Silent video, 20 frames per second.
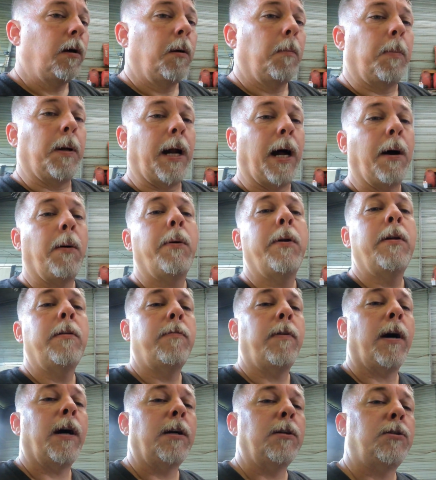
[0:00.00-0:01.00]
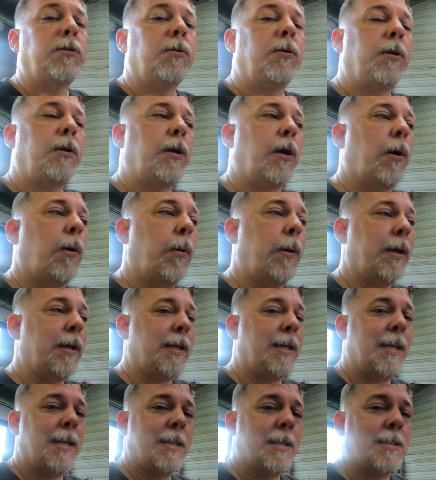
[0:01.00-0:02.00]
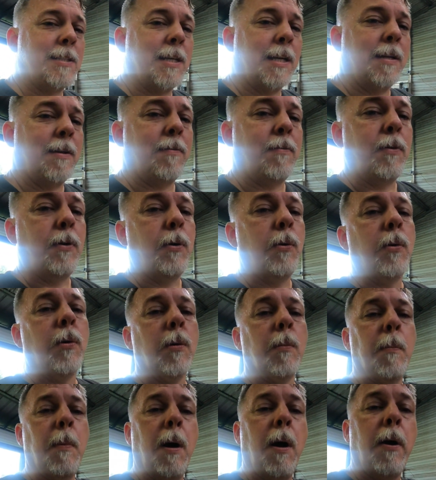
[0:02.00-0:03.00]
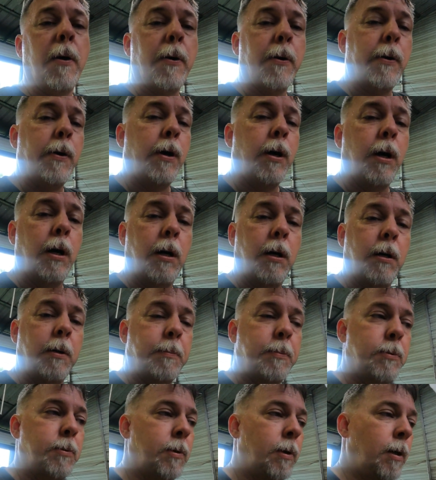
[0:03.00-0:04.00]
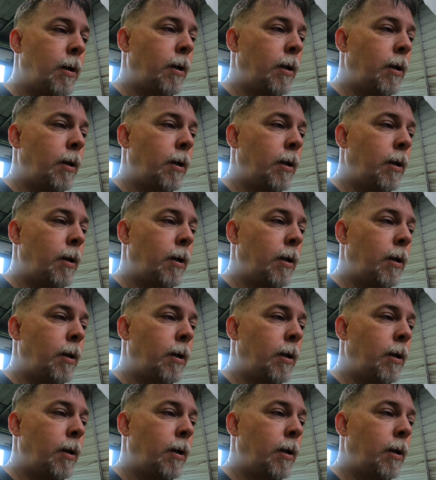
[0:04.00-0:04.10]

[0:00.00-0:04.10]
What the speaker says: but I would advise you to go and get a set of newer modern hubs.